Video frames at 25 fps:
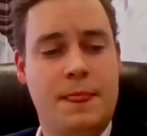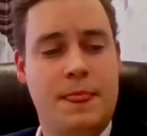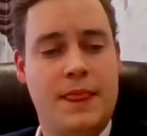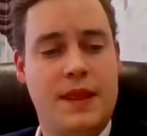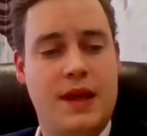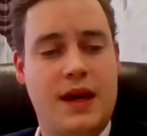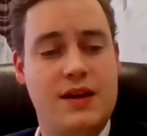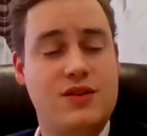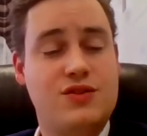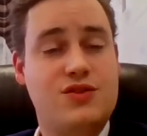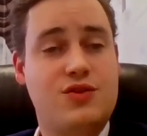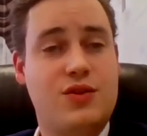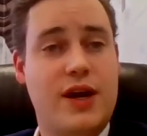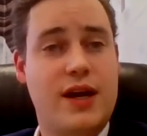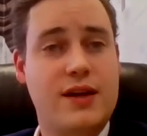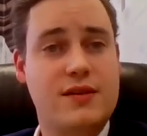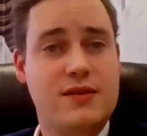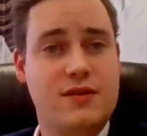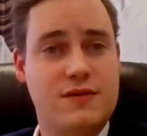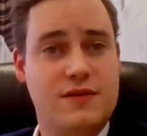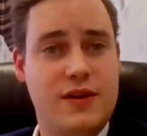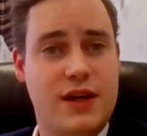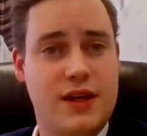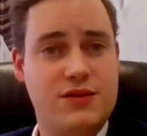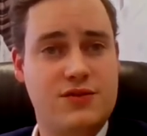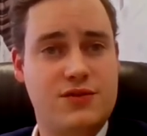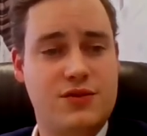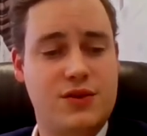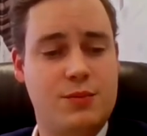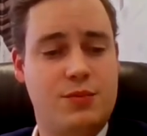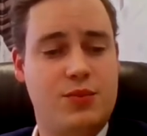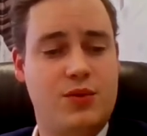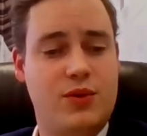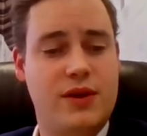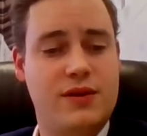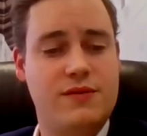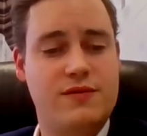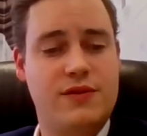An attractive entry
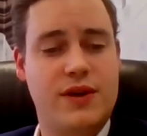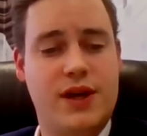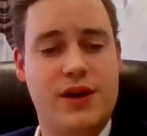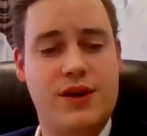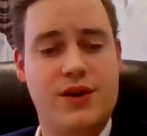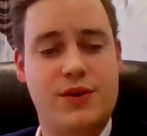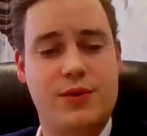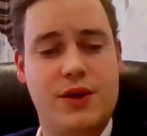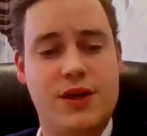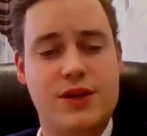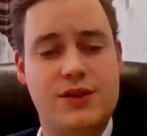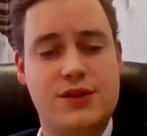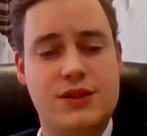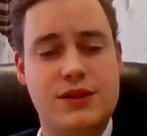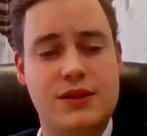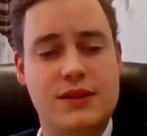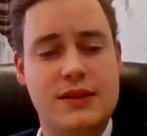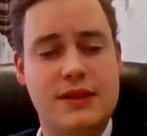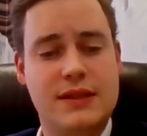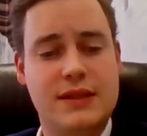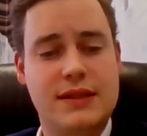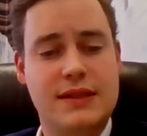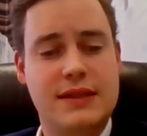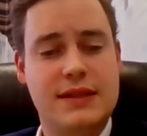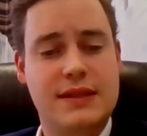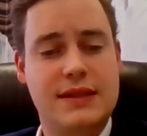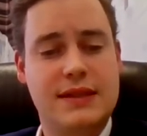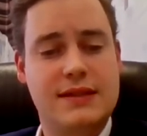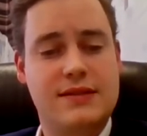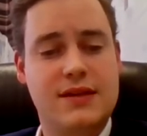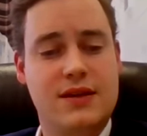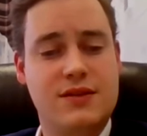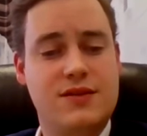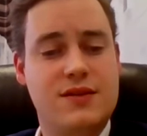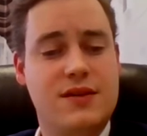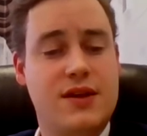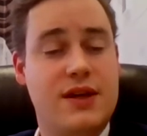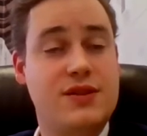point valuation.
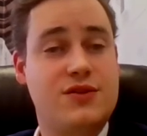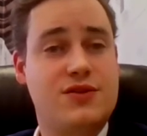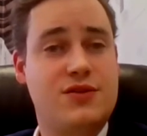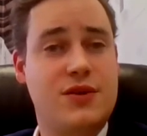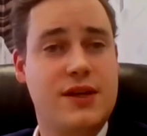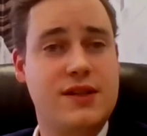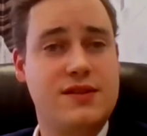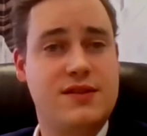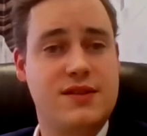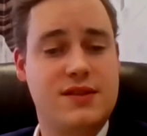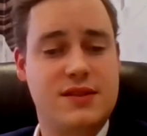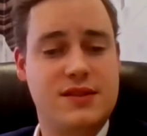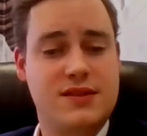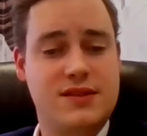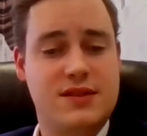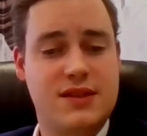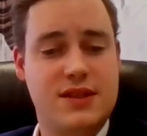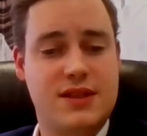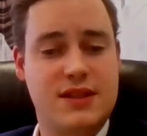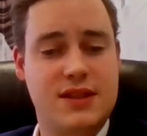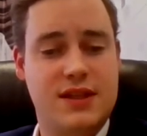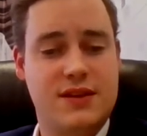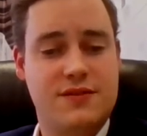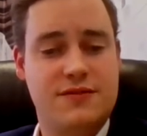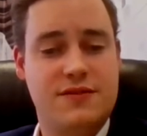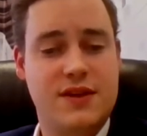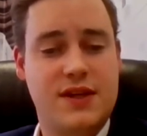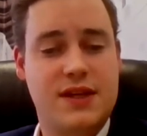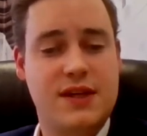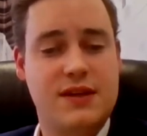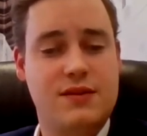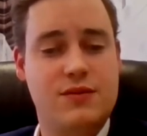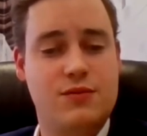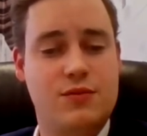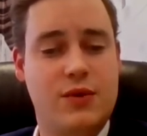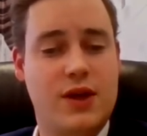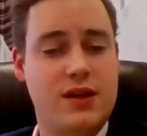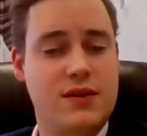Delta 9 trades at a
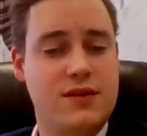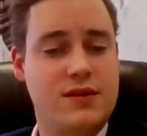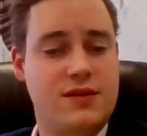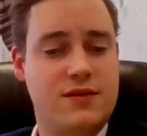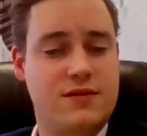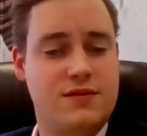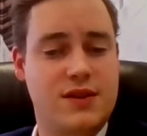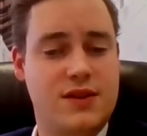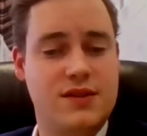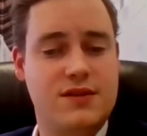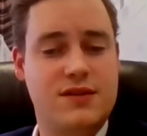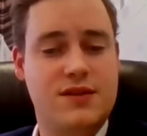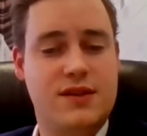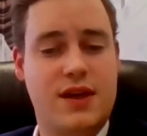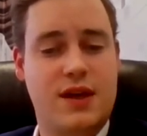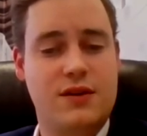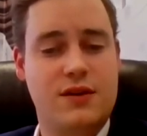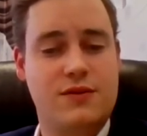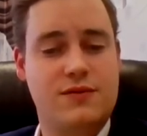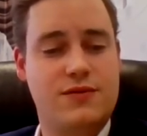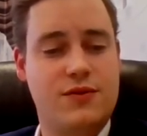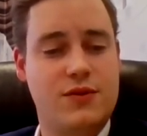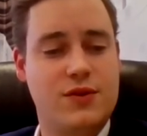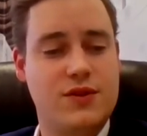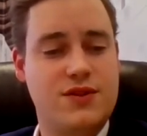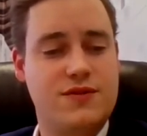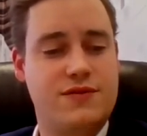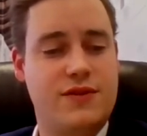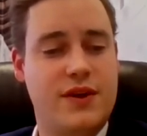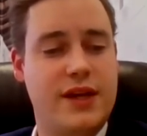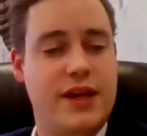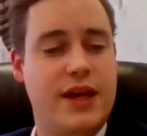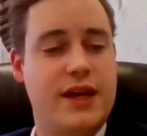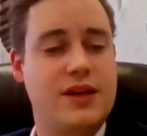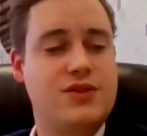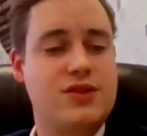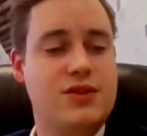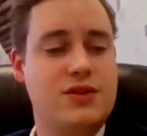significant relative discount for its
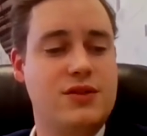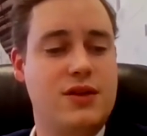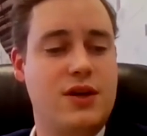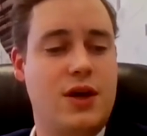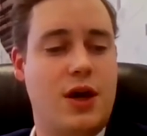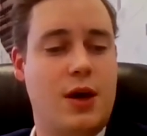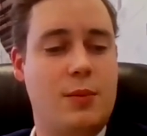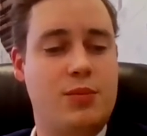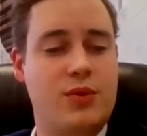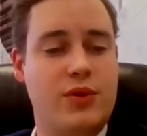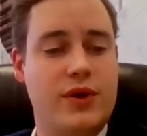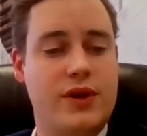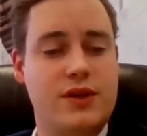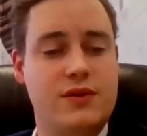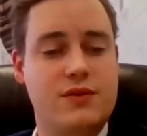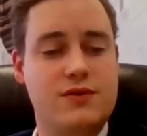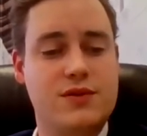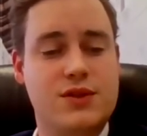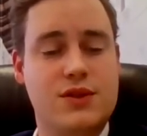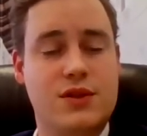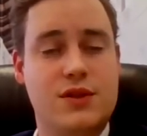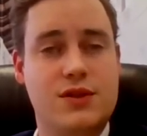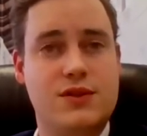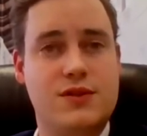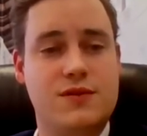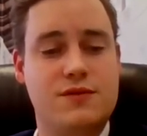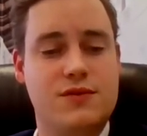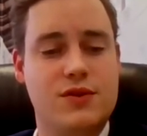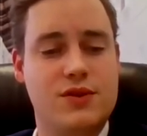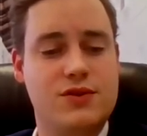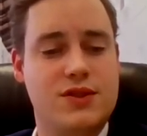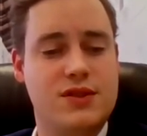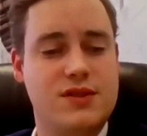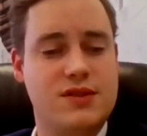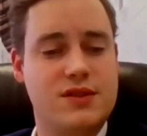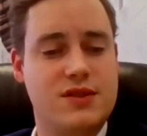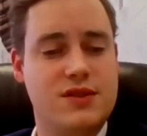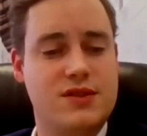financial and operating results
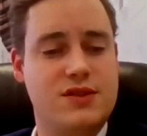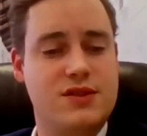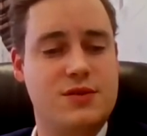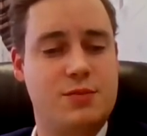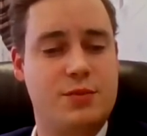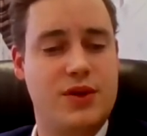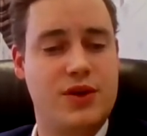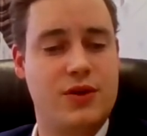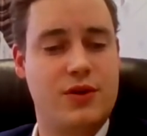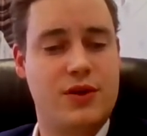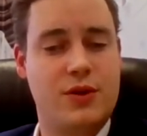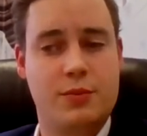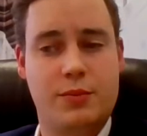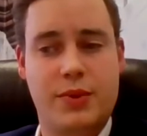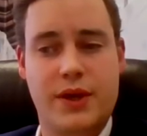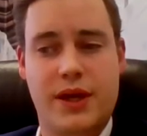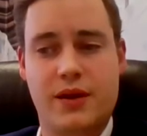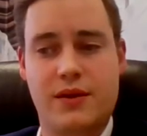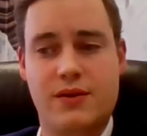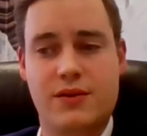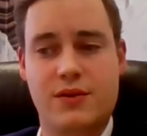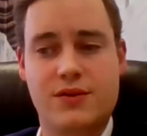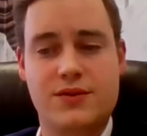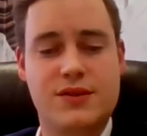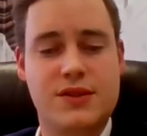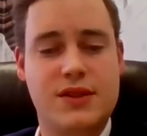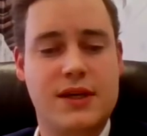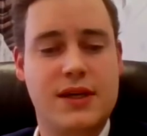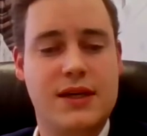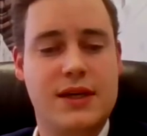versus its peer competitors